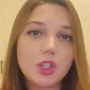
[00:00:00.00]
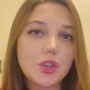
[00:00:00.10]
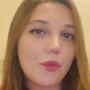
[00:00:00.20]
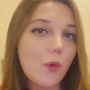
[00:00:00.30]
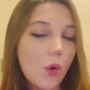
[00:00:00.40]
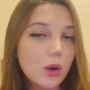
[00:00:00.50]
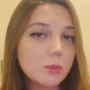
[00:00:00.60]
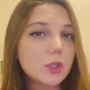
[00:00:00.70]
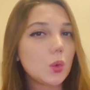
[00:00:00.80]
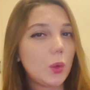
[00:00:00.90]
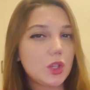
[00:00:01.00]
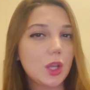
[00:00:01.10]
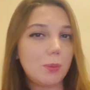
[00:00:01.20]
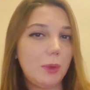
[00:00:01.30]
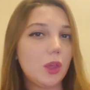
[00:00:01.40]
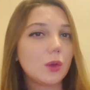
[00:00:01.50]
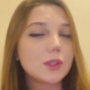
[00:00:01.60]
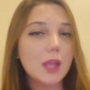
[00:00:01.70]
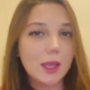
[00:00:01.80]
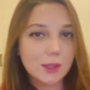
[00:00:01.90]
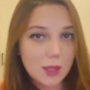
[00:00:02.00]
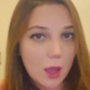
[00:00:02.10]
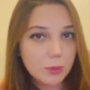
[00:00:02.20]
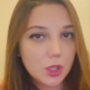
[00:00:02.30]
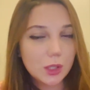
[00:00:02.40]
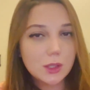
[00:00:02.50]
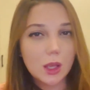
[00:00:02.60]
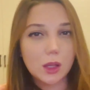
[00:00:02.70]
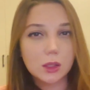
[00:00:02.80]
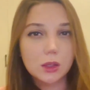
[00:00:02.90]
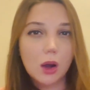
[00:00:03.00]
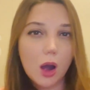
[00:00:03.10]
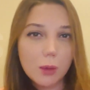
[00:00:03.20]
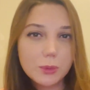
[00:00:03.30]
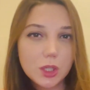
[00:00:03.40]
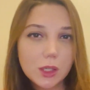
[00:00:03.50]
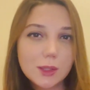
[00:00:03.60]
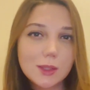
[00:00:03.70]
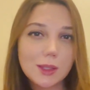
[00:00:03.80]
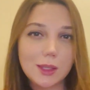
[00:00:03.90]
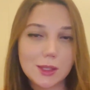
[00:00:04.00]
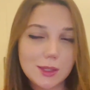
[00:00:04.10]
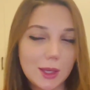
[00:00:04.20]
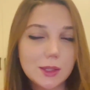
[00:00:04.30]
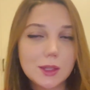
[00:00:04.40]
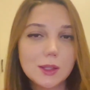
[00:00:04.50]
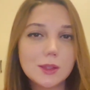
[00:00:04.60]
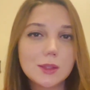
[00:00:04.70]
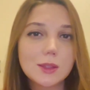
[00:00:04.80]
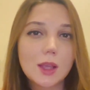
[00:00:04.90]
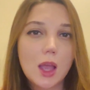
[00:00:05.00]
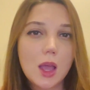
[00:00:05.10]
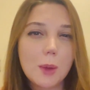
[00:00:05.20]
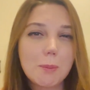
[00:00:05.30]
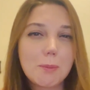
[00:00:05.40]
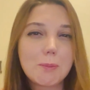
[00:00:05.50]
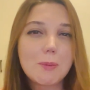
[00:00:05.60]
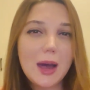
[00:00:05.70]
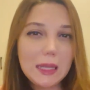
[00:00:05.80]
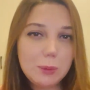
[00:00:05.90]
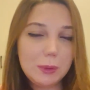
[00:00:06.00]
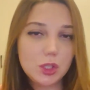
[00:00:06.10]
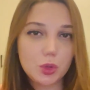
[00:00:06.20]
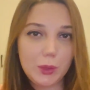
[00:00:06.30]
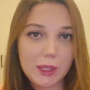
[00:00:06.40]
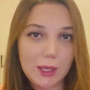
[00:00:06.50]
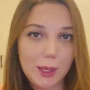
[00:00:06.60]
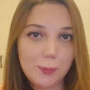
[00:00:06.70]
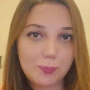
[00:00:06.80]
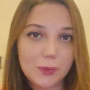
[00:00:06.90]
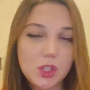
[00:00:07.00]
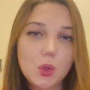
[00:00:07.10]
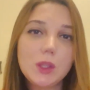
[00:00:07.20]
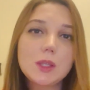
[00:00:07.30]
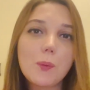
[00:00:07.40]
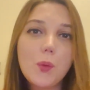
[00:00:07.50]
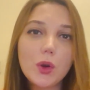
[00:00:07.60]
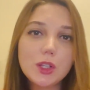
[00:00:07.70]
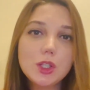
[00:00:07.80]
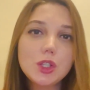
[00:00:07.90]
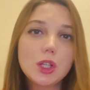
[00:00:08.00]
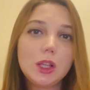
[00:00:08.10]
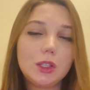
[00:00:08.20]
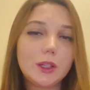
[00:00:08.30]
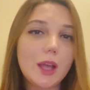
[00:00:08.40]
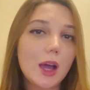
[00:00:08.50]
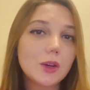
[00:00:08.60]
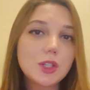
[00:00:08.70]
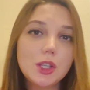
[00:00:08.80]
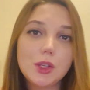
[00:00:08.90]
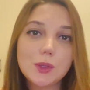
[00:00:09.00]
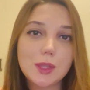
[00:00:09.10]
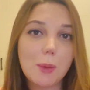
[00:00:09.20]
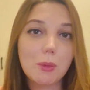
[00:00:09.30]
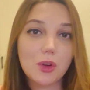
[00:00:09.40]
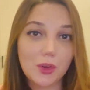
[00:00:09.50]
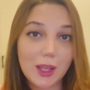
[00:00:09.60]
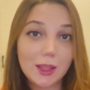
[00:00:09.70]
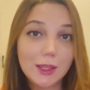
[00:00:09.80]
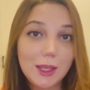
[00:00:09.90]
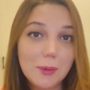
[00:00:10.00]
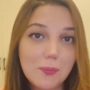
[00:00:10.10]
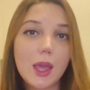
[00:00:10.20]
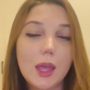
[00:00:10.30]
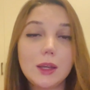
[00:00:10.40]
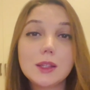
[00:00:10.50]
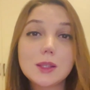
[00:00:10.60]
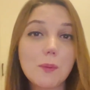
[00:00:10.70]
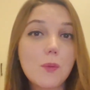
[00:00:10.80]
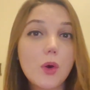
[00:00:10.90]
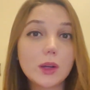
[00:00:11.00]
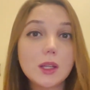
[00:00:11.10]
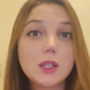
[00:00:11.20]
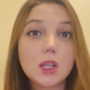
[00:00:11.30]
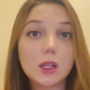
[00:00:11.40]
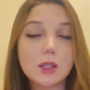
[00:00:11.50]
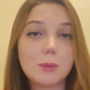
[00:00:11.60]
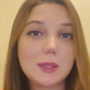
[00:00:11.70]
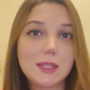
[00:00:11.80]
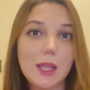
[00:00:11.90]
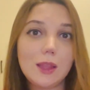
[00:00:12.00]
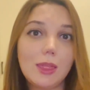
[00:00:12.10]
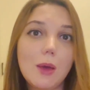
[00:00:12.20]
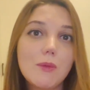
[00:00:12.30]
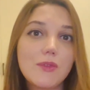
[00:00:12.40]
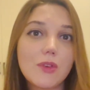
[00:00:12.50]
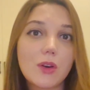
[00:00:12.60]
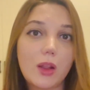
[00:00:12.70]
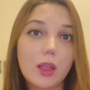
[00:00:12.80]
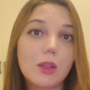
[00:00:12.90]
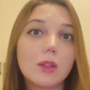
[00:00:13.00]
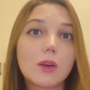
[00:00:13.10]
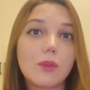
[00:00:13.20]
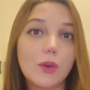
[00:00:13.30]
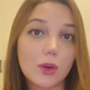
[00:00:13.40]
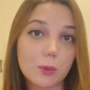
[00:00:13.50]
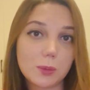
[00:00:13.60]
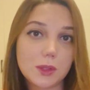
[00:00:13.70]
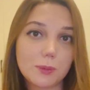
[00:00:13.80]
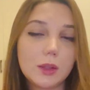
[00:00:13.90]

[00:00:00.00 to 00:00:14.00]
forms which can be used as subjects and objects in a sentence, might be tricky. So it's important to learn how to use them correctly. And it's important not to mistake them for regular verbs.